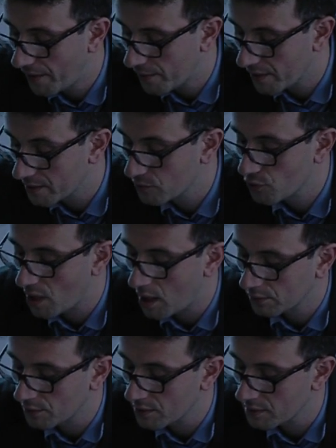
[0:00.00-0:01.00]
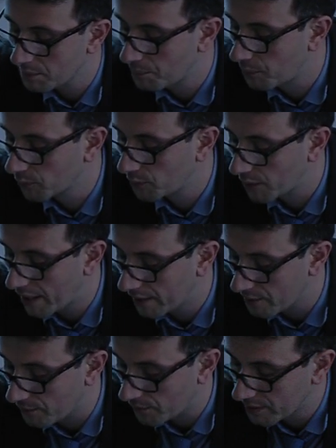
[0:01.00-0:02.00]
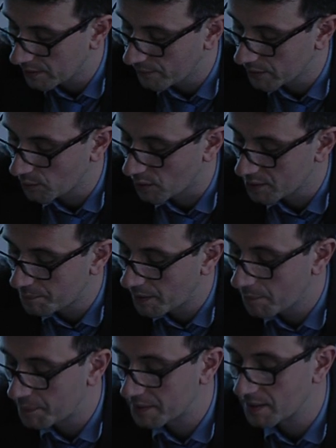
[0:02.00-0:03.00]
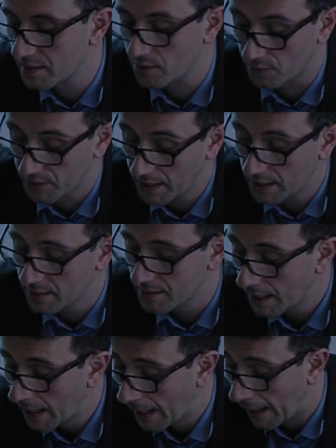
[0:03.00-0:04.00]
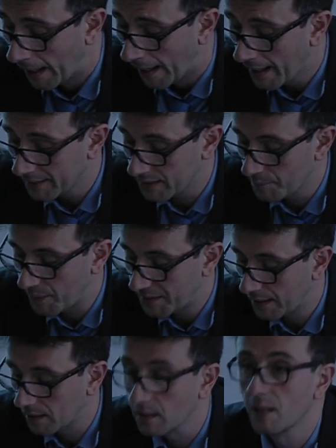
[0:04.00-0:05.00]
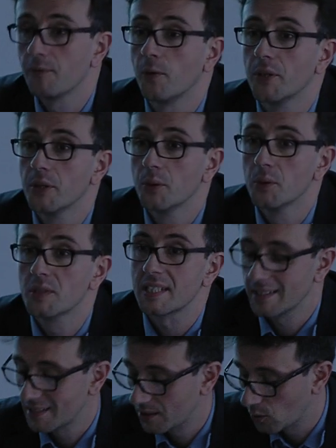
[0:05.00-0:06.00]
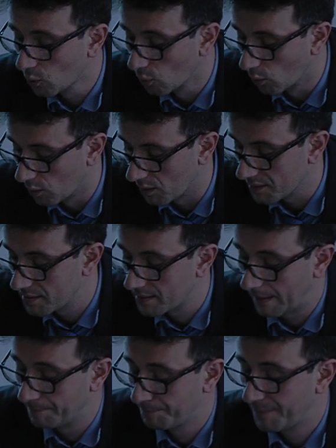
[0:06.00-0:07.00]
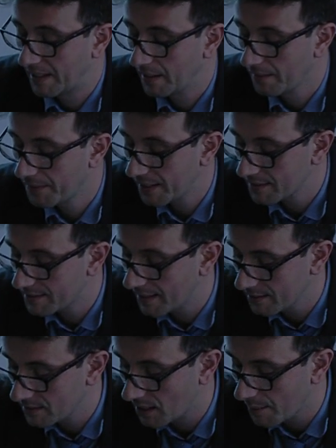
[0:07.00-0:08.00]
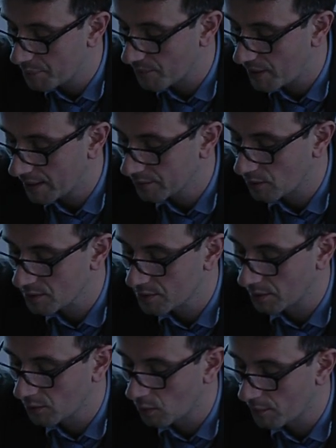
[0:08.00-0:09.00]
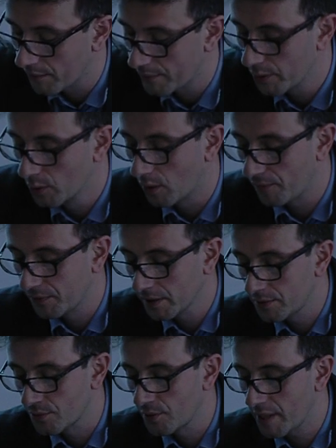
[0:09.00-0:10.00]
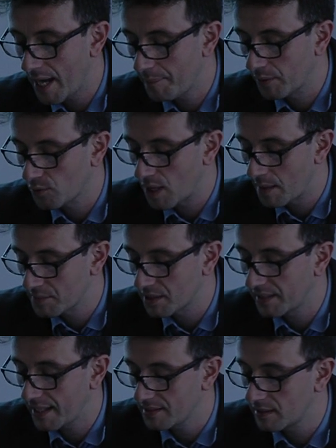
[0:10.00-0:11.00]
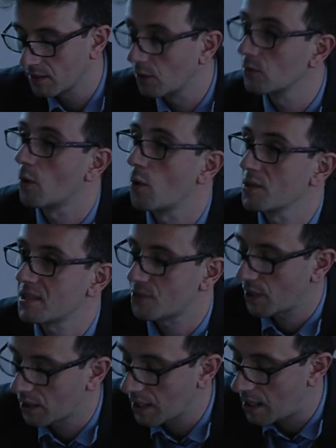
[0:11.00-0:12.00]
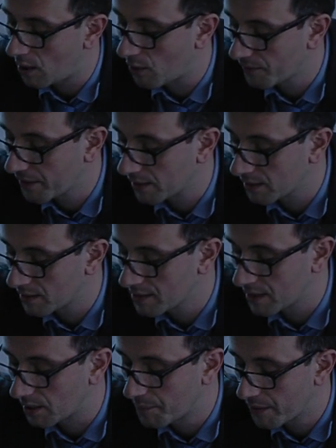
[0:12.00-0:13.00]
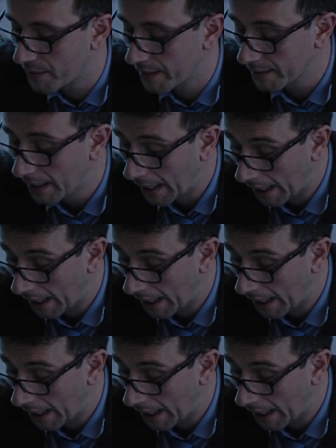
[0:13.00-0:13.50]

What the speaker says: various genres put together for individuals' purposes or needs, and in particular for use in schools. In this sense, I provide also an overview of literary epigrams attested on ostraca of Hellenistic period,